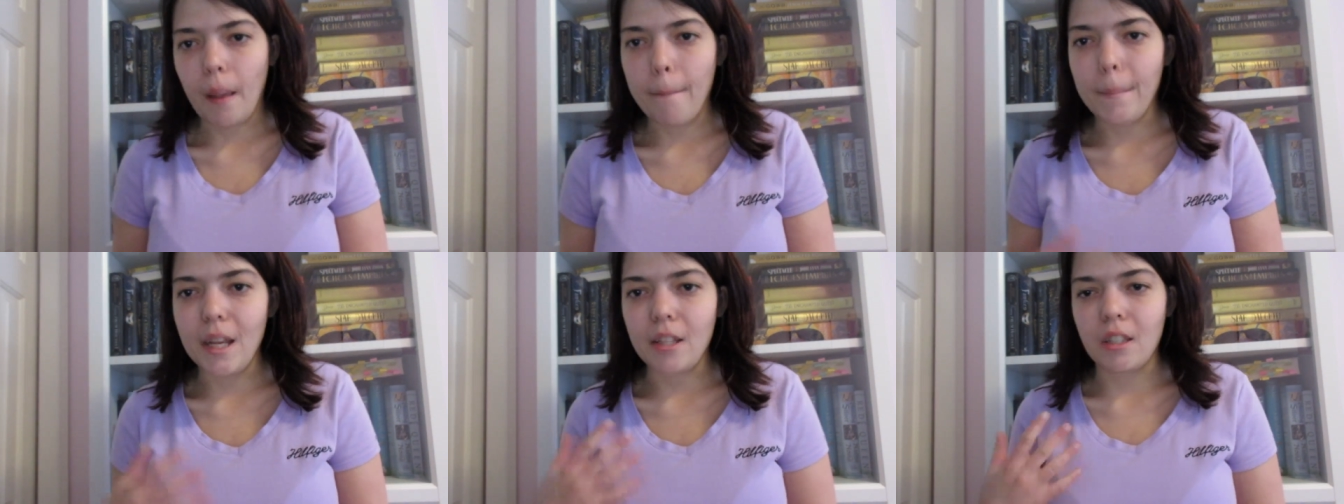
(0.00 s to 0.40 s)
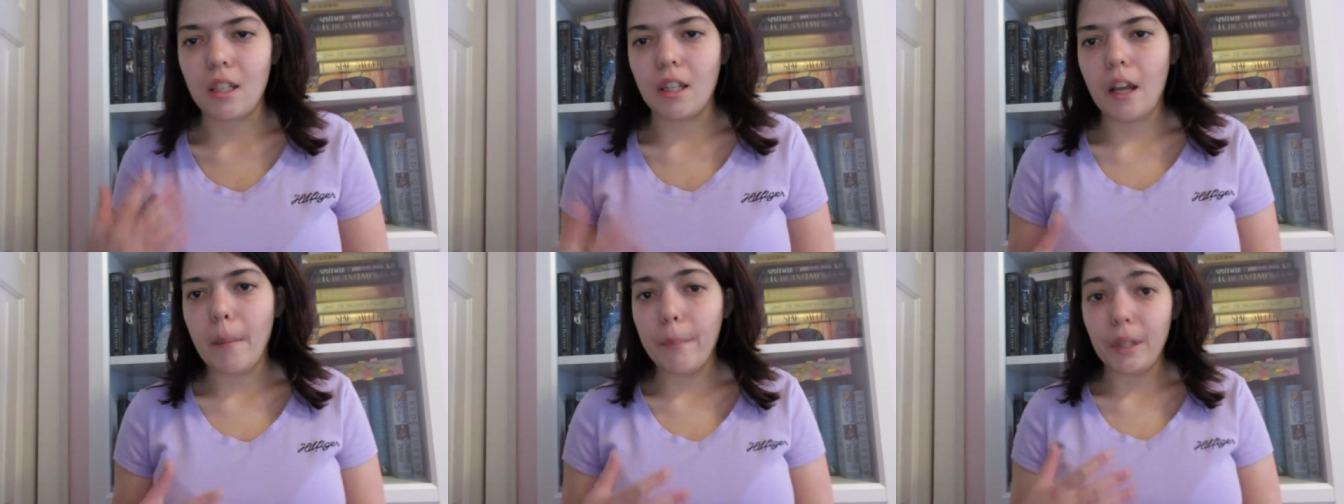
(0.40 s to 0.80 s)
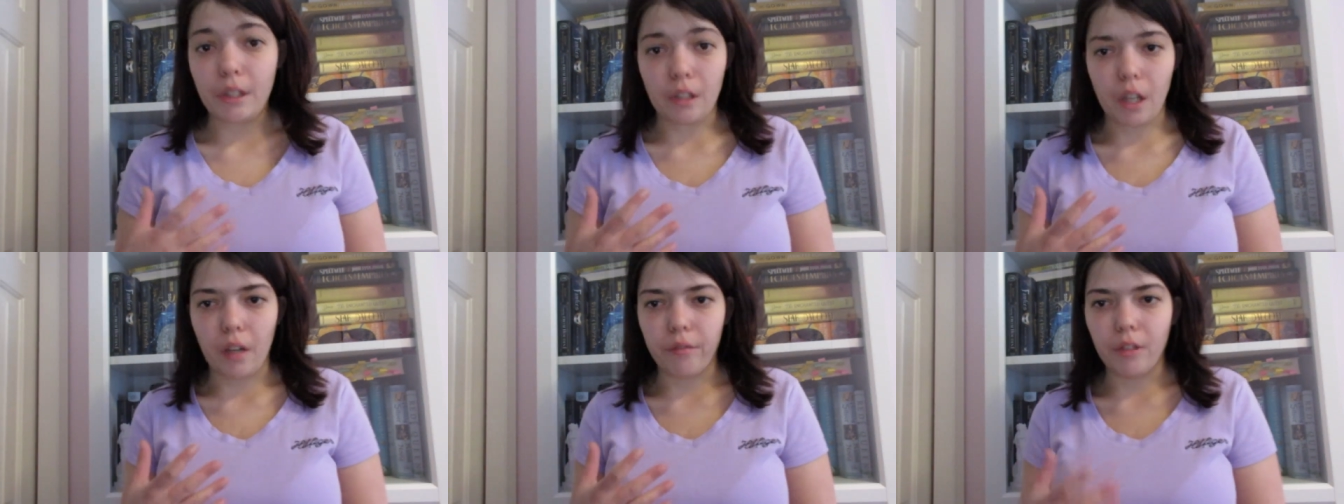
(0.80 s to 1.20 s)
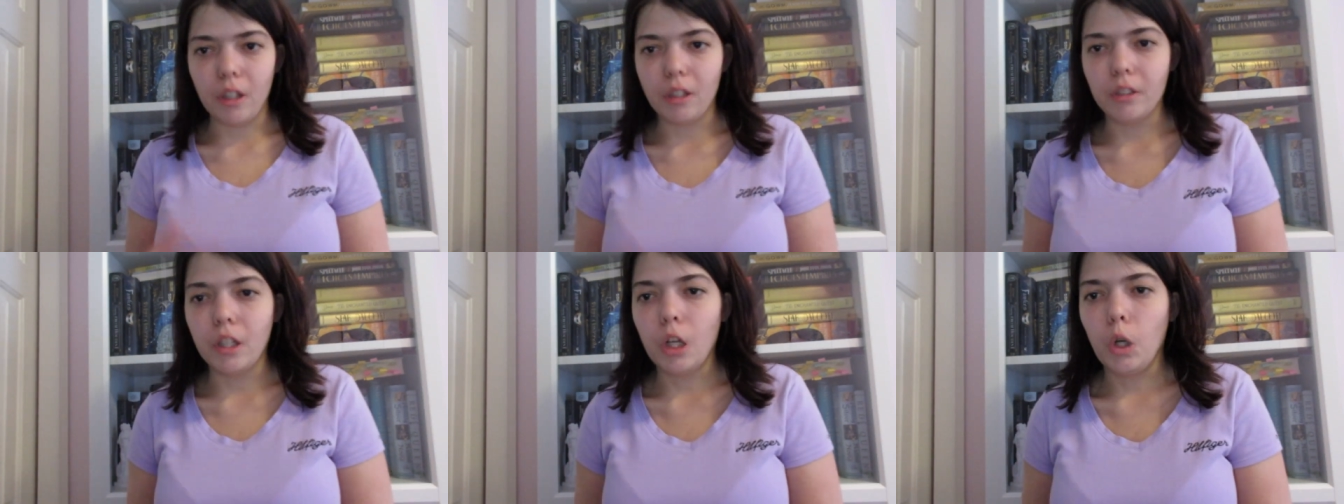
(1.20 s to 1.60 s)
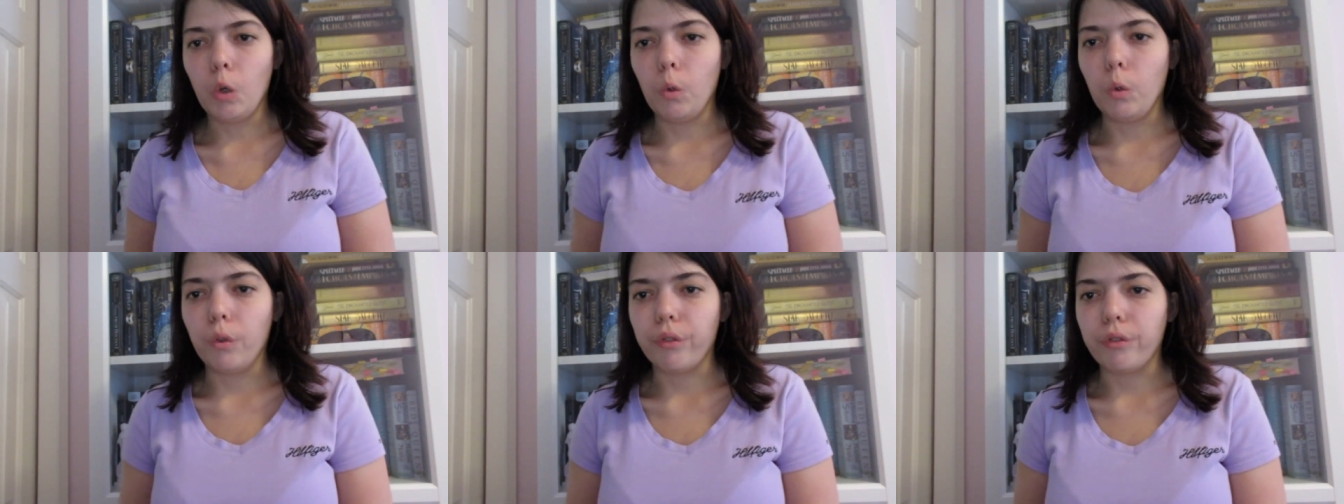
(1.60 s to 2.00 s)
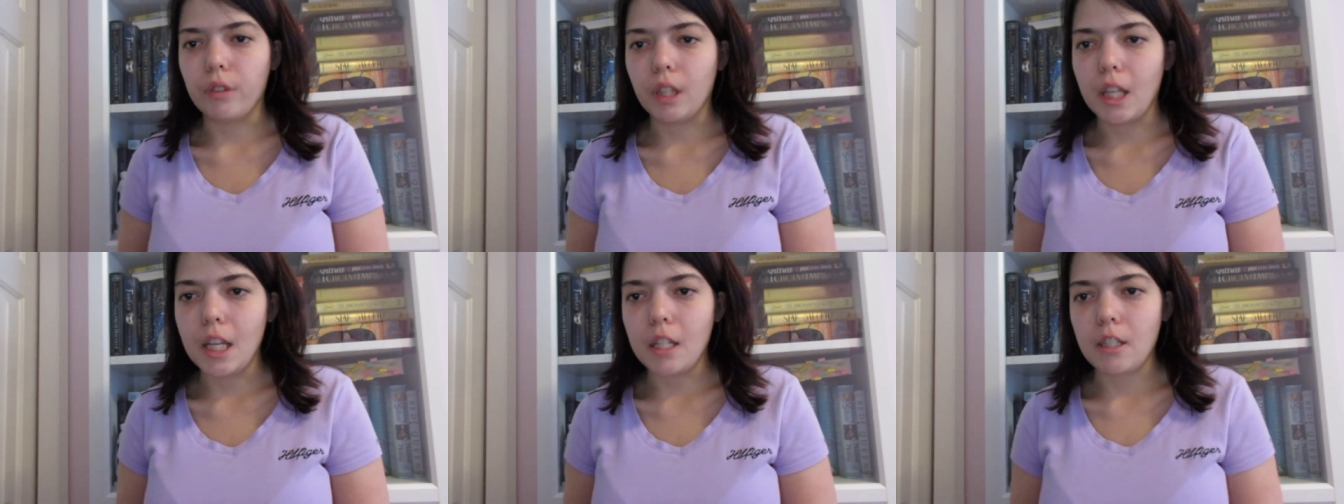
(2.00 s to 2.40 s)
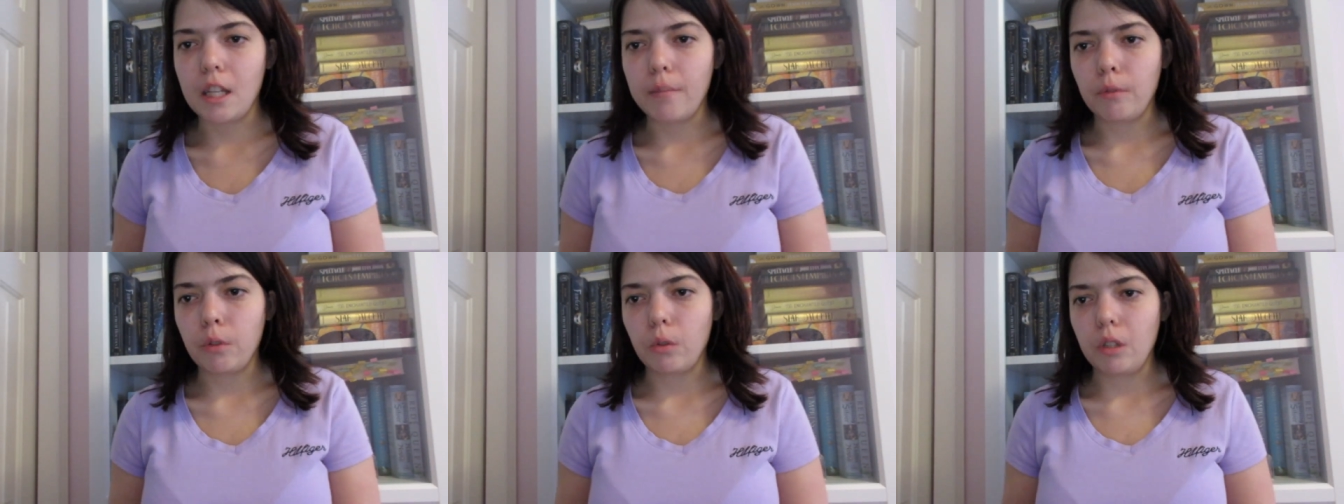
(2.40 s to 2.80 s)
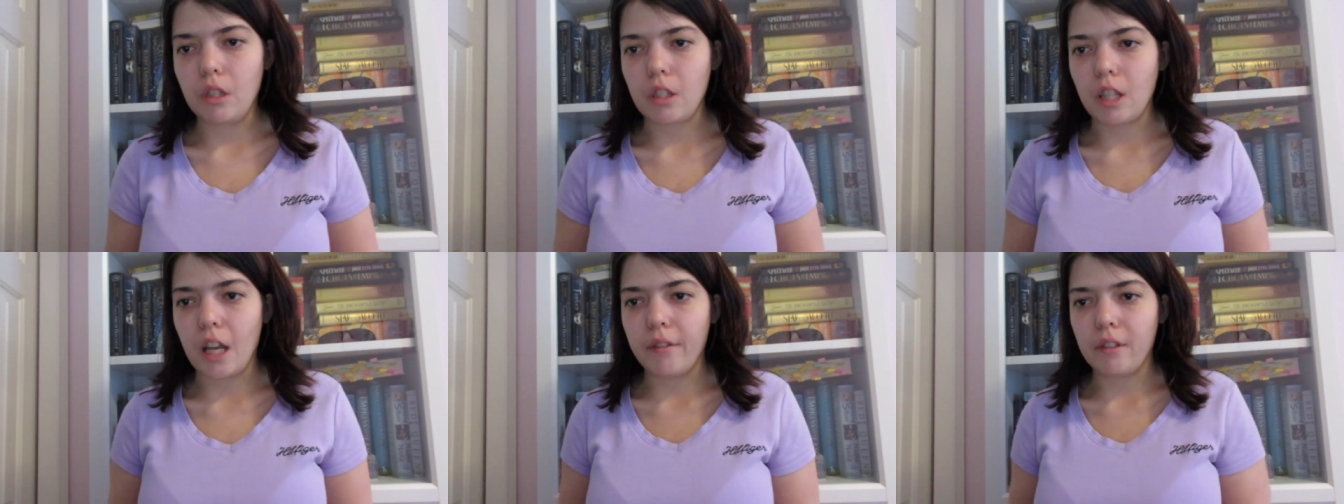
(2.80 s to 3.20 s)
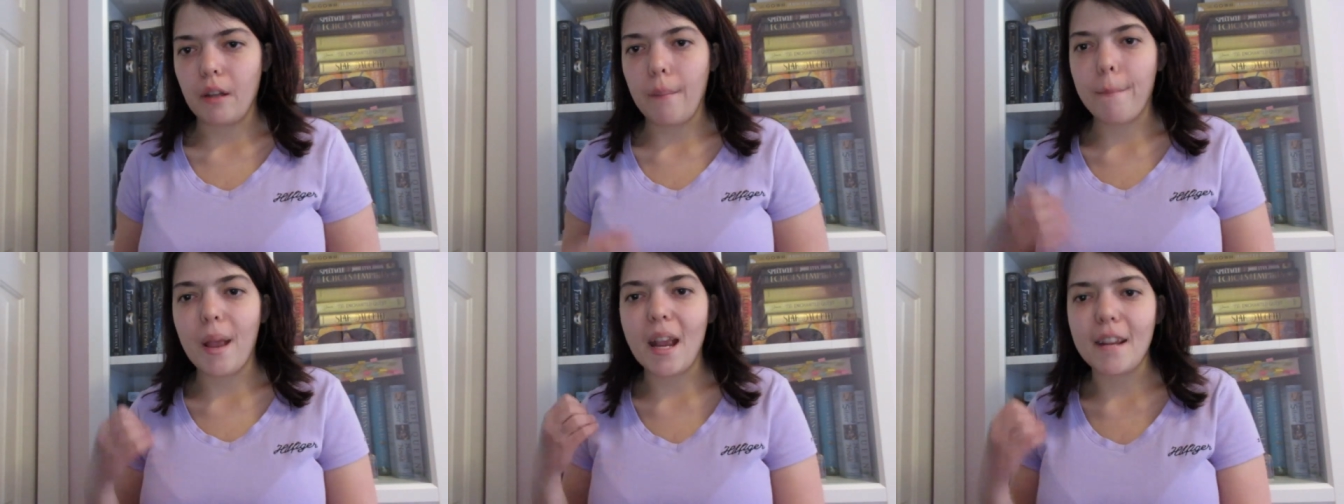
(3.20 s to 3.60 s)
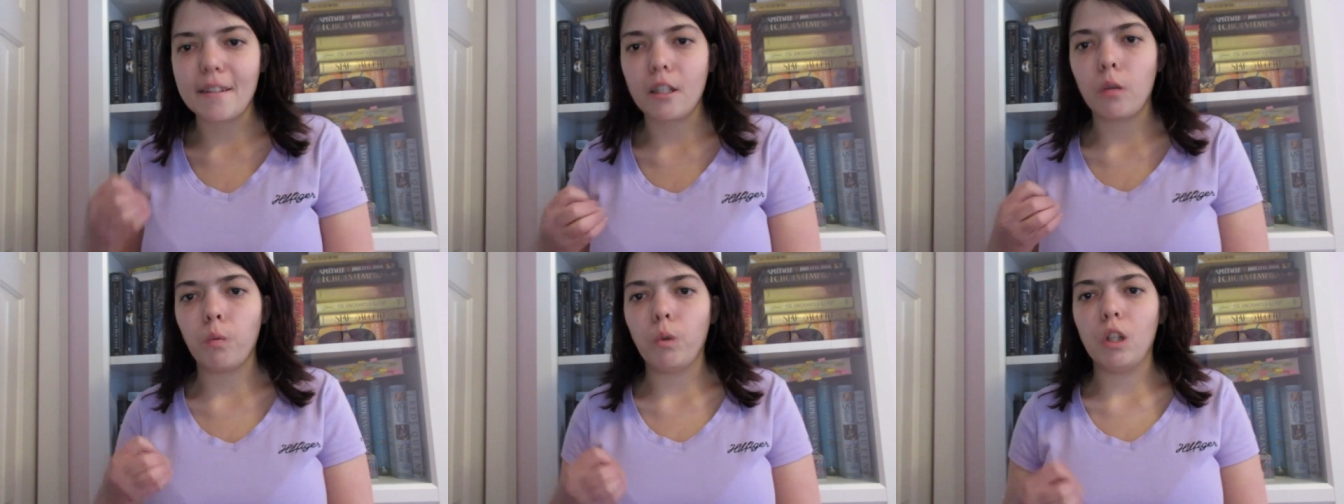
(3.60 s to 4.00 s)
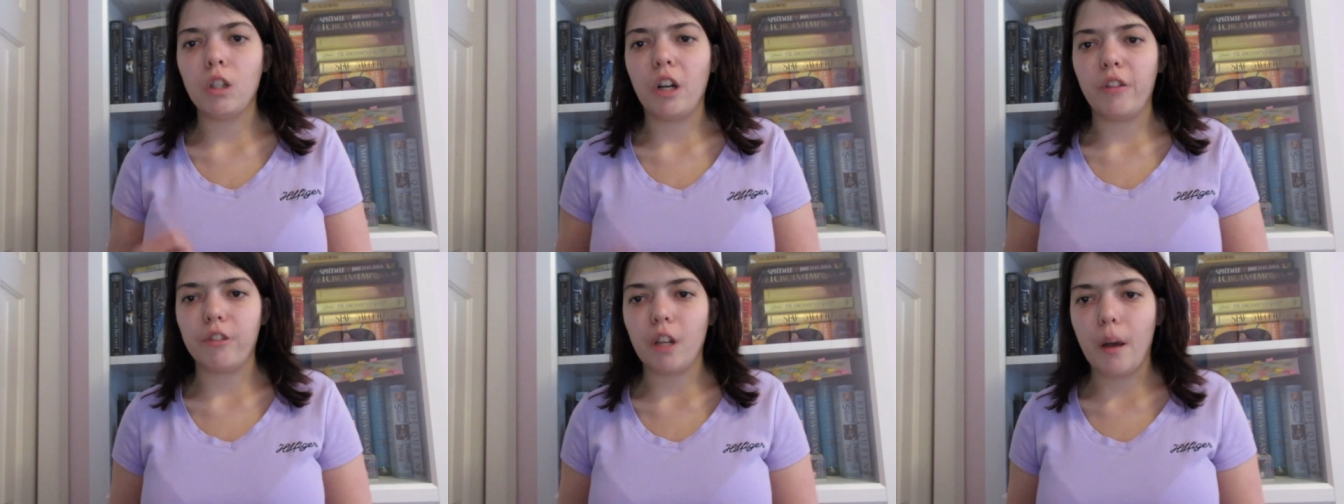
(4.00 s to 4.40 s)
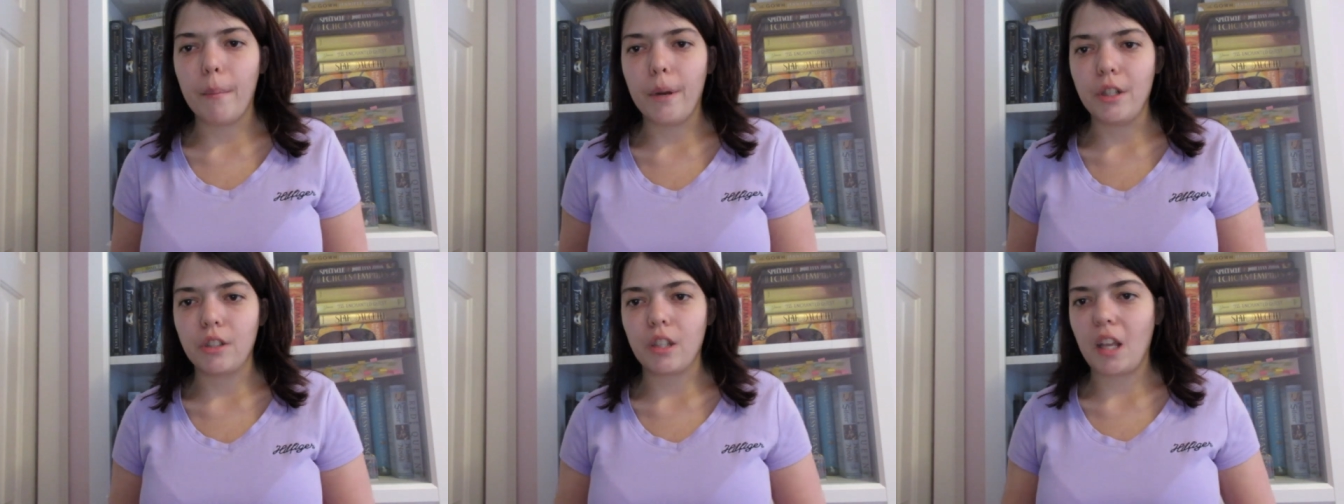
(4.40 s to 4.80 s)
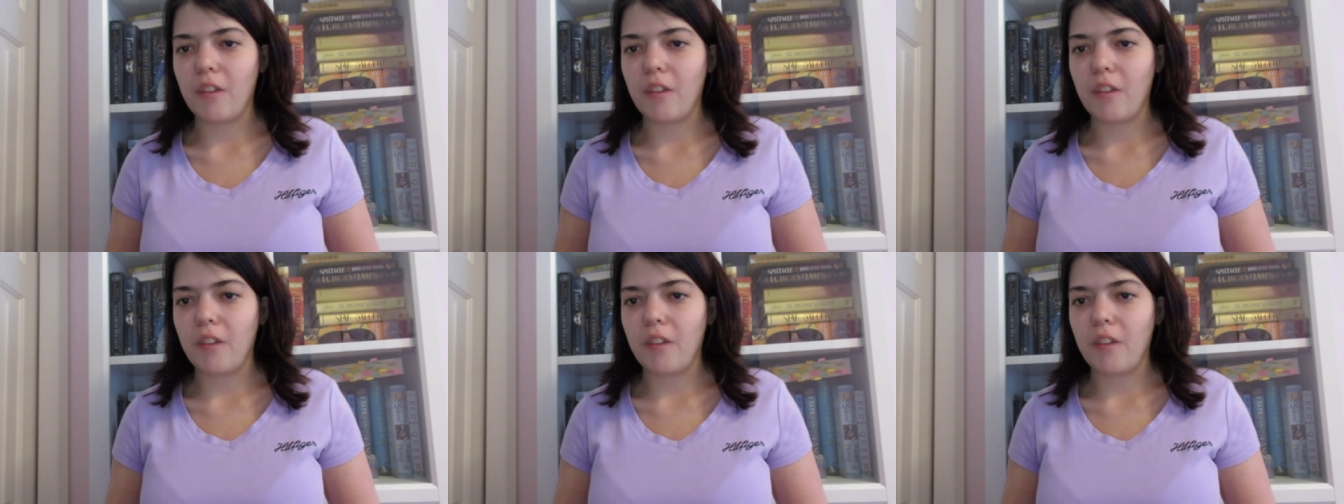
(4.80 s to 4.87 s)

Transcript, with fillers: meets a number devil who leads him to discover the amazing world of numbers,